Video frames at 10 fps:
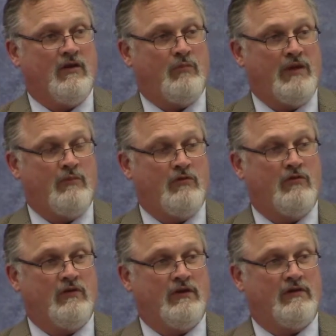people
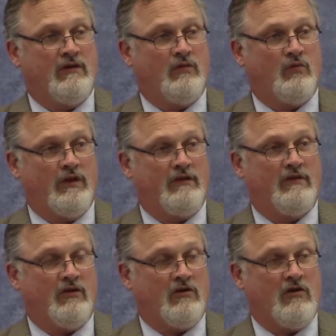who had
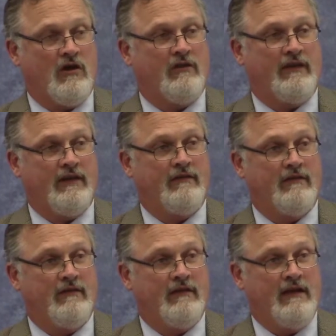written or called in.
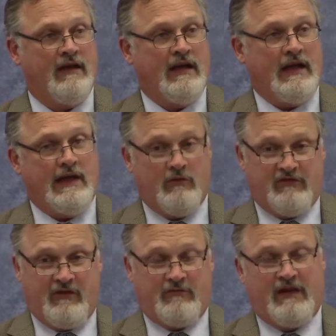He would
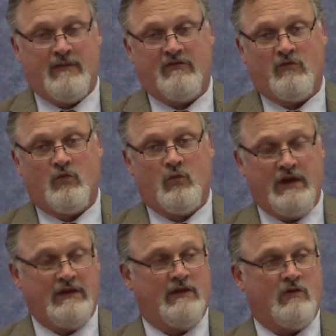sometimes
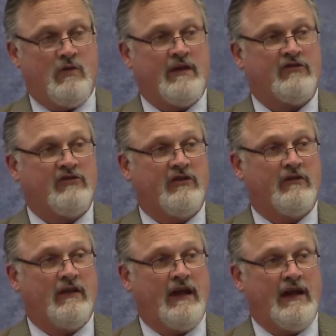read the
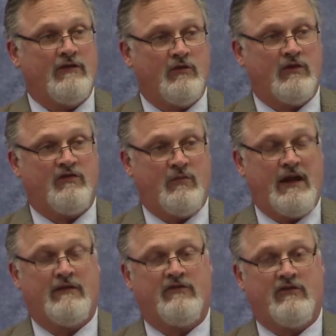question and the
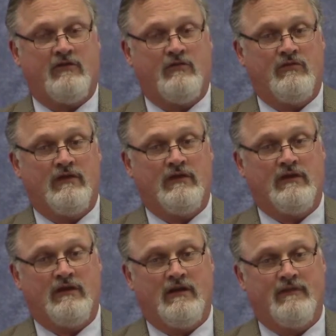response to
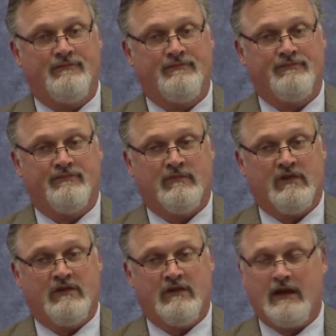the
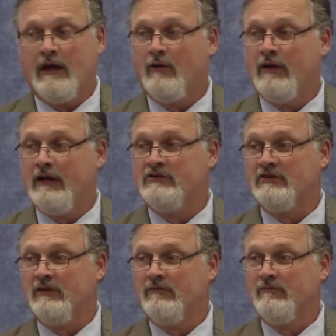congregation.